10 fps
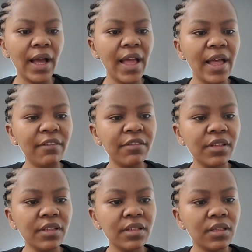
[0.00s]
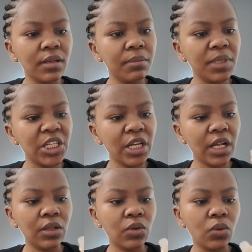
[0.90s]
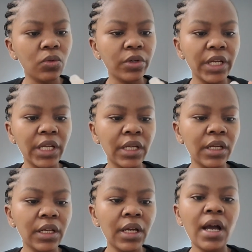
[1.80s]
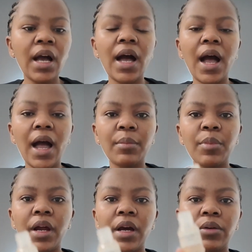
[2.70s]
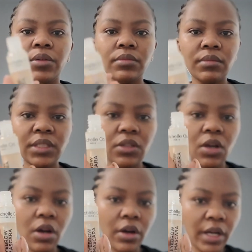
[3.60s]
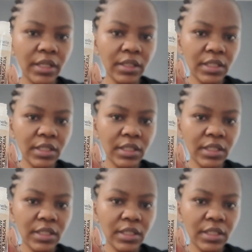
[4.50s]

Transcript: I have this Michelle Ori eyebrow mascara